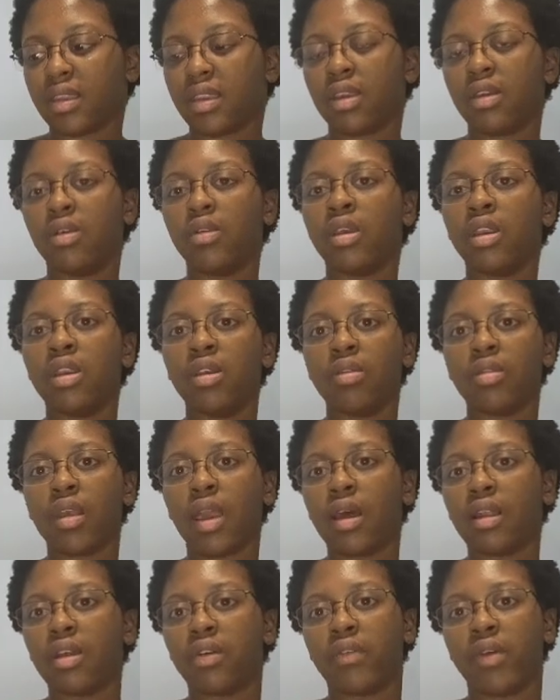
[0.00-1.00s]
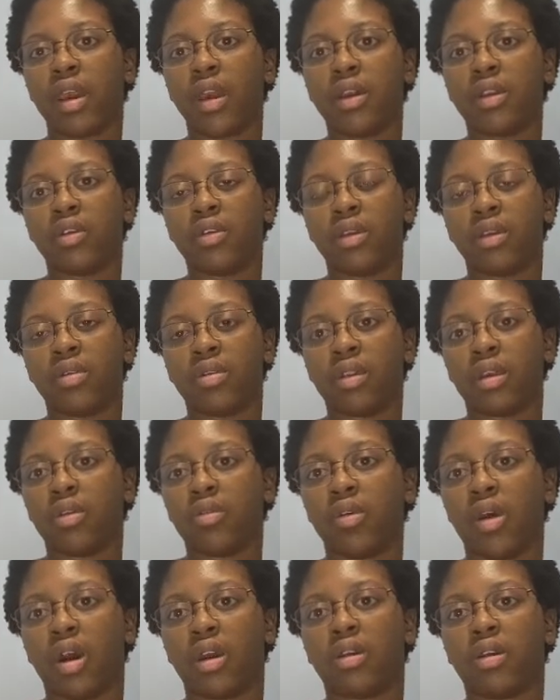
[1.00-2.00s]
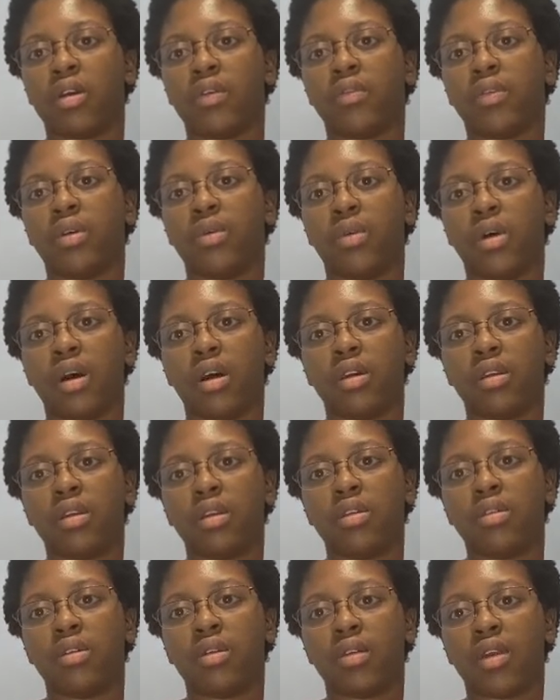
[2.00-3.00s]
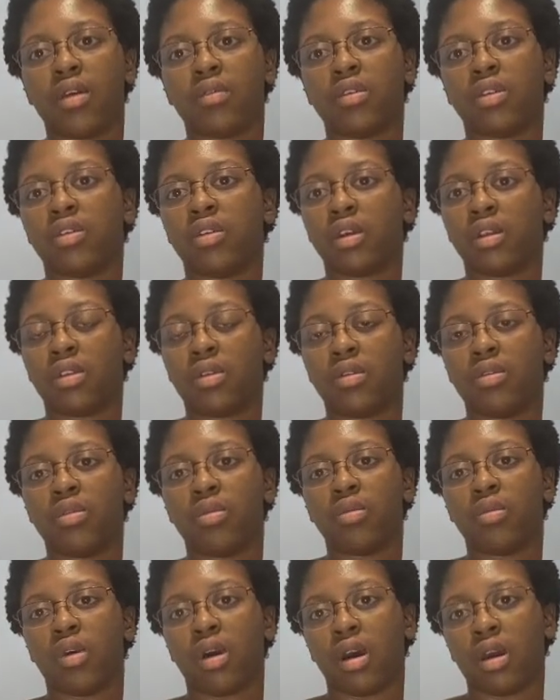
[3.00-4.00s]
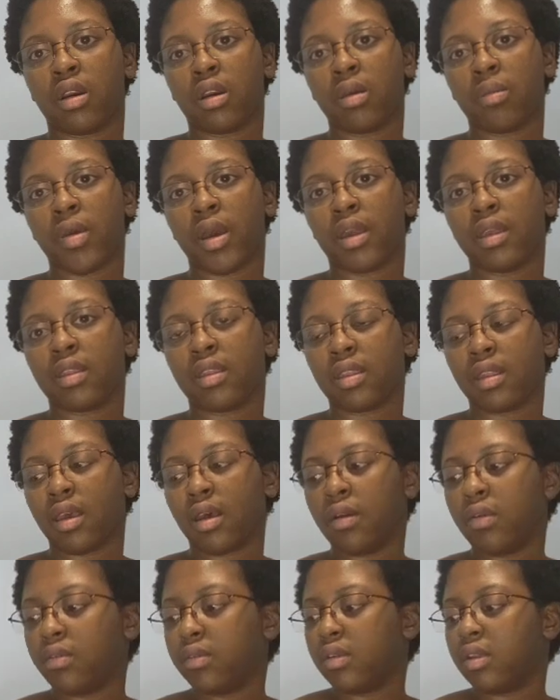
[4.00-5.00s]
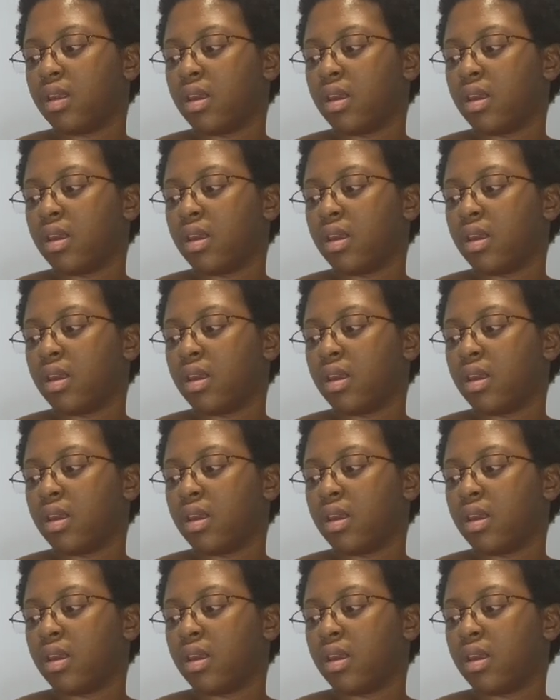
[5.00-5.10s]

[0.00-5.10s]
you can use aloe vera juice in water if you want. You don't have to just use water by itself.